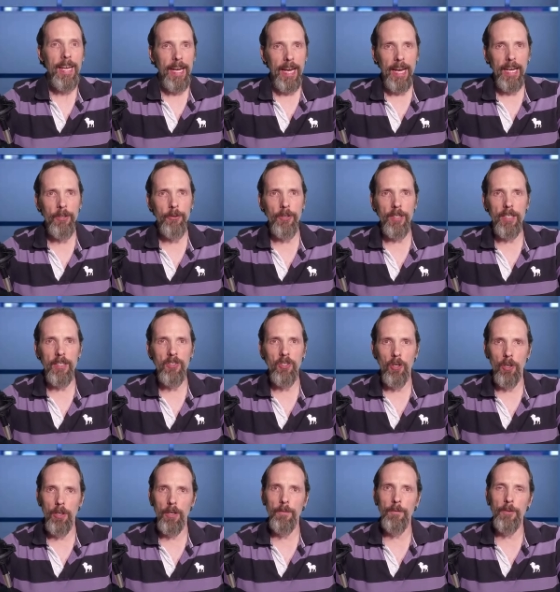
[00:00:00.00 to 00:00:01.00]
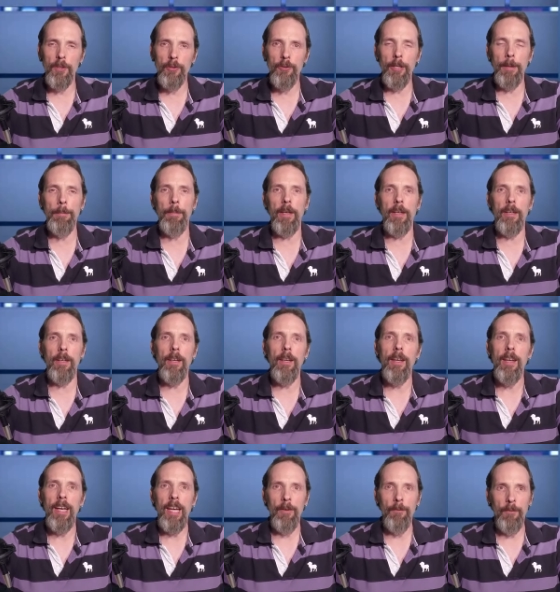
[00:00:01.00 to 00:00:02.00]
Adrian is called for tripping.
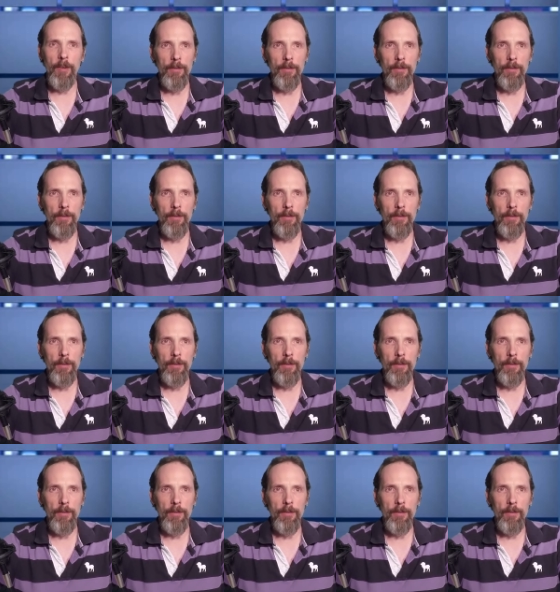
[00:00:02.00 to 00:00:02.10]
And